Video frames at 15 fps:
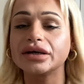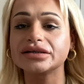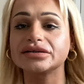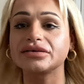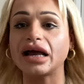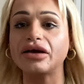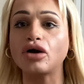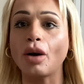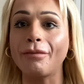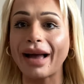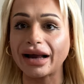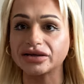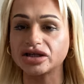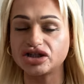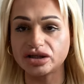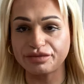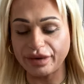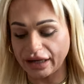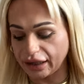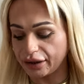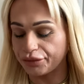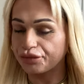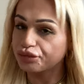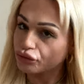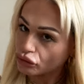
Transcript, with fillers: It's, like, gone back to just being